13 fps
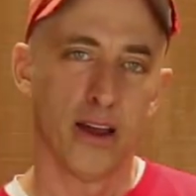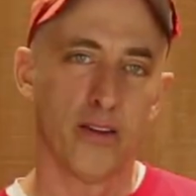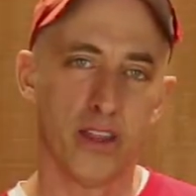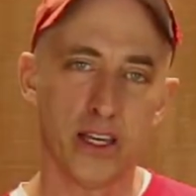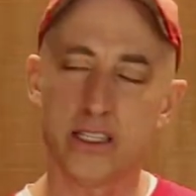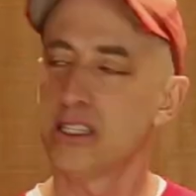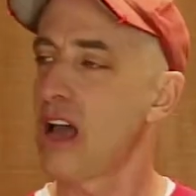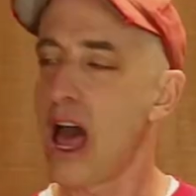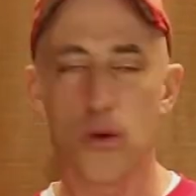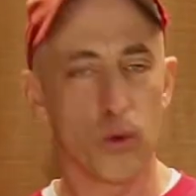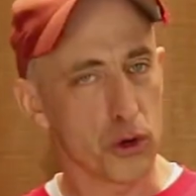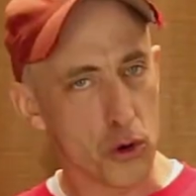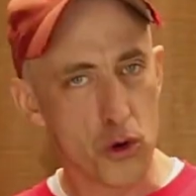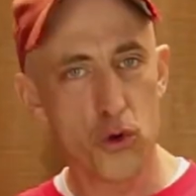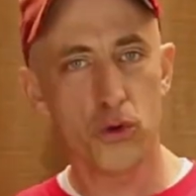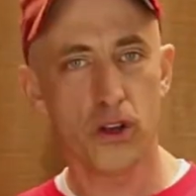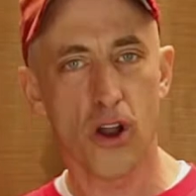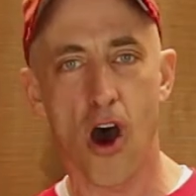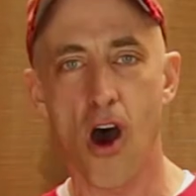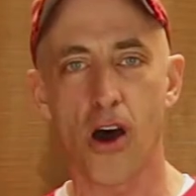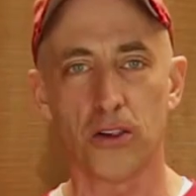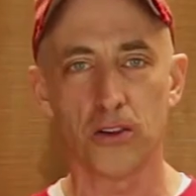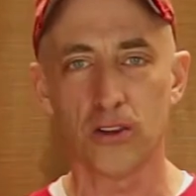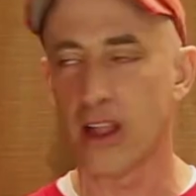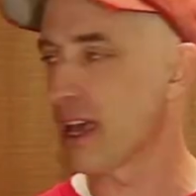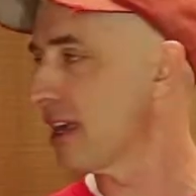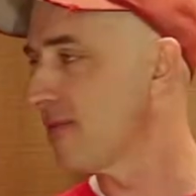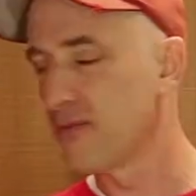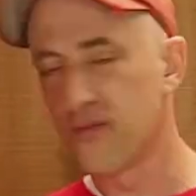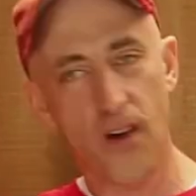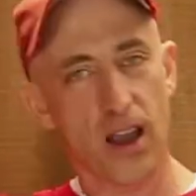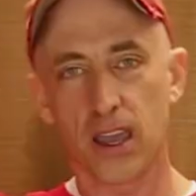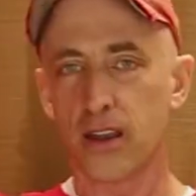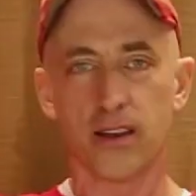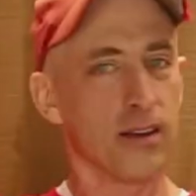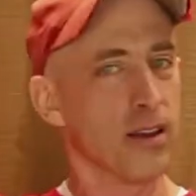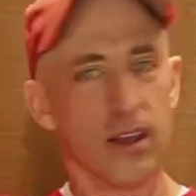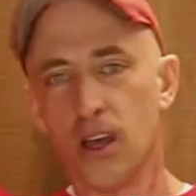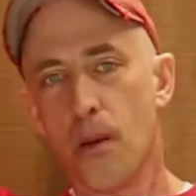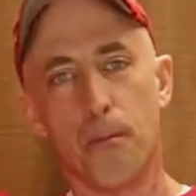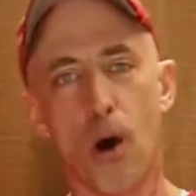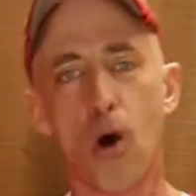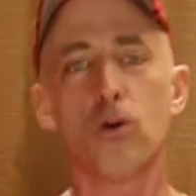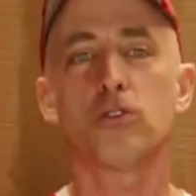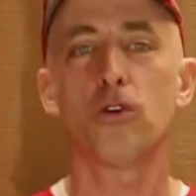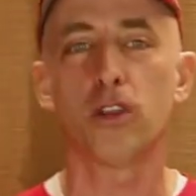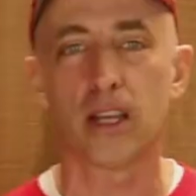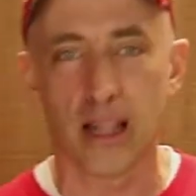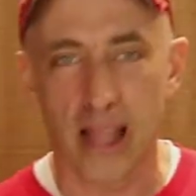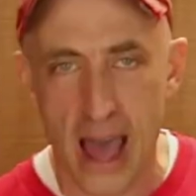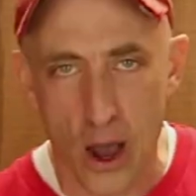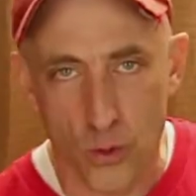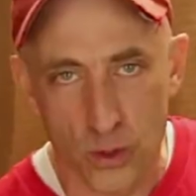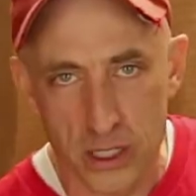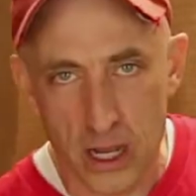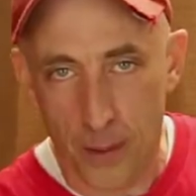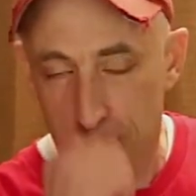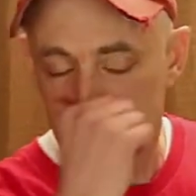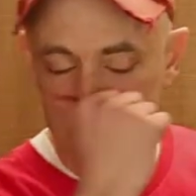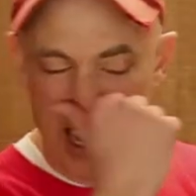this guy would hoot and holler like fucking Bozo the Clown was coming to